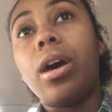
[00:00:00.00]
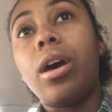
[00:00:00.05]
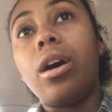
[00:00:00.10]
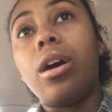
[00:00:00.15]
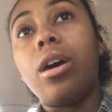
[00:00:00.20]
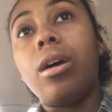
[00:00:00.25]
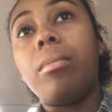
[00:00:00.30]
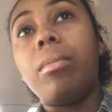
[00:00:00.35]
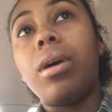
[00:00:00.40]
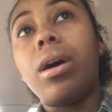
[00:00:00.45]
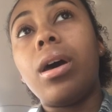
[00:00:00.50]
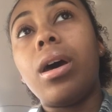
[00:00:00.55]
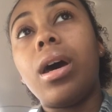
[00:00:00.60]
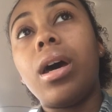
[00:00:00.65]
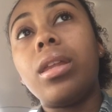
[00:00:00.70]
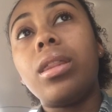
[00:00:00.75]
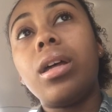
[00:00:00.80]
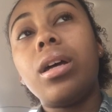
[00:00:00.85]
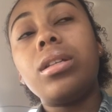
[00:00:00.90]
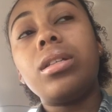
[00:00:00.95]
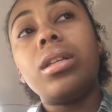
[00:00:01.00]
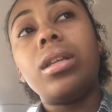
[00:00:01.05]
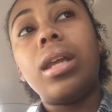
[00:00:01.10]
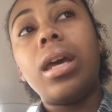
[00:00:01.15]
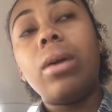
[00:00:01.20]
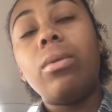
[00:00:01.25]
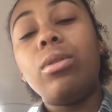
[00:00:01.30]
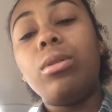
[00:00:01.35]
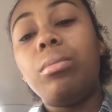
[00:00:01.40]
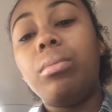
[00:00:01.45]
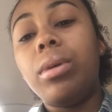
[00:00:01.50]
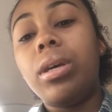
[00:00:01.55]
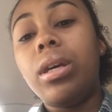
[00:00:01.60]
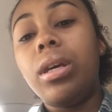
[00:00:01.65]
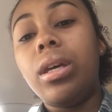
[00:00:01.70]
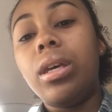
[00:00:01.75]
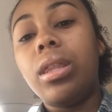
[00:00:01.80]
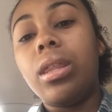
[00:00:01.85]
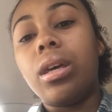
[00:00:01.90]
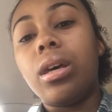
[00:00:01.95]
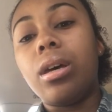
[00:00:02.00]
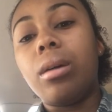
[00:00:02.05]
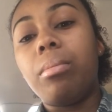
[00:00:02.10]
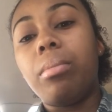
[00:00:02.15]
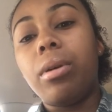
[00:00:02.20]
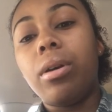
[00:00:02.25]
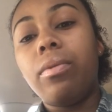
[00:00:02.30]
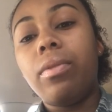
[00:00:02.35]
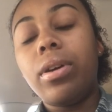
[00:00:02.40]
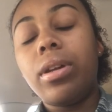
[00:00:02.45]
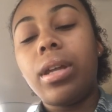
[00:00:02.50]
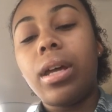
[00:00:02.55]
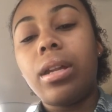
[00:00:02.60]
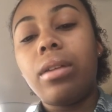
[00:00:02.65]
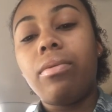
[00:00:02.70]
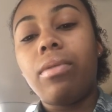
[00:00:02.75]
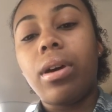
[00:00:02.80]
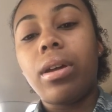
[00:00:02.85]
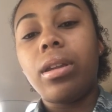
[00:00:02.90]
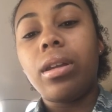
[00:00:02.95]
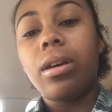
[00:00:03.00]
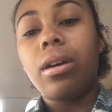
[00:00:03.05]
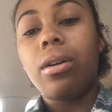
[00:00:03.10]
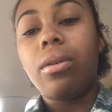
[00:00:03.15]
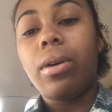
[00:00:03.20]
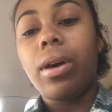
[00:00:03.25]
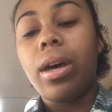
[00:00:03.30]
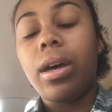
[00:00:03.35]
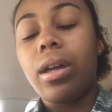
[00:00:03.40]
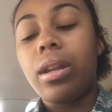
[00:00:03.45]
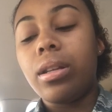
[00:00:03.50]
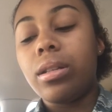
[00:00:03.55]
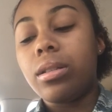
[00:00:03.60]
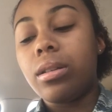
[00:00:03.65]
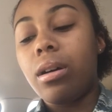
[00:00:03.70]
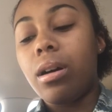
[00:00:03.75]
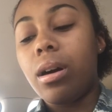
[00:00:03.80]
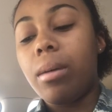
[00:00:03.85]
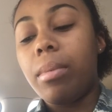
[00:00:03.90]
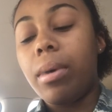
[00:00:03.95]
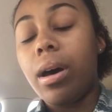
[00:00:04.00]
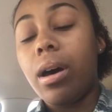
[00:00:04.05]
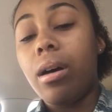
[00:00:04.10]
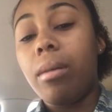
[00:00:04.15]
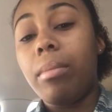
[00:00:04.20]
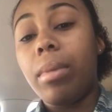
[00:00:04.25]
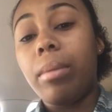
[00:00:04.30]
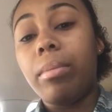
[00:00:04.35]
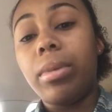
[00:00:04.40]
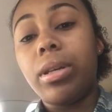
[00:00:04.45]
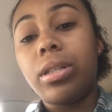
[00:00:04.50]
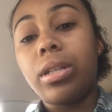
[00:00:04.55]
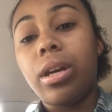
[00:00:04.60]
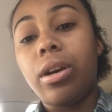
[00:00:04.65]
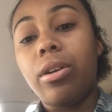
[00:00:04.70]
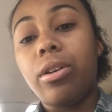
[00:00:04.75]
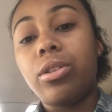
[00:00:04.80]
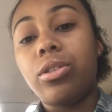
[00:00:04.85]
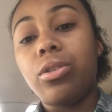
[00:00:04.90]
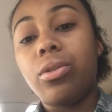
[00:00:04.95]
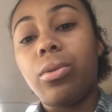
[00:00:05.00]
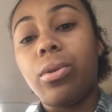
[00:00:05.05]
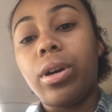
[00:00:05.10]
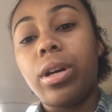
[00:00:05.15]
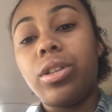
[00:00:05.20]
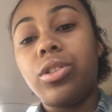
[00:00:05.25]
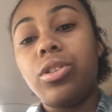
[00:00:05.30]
I thought today would be the perfect day to finally go ahead and talk about my miscarriage story.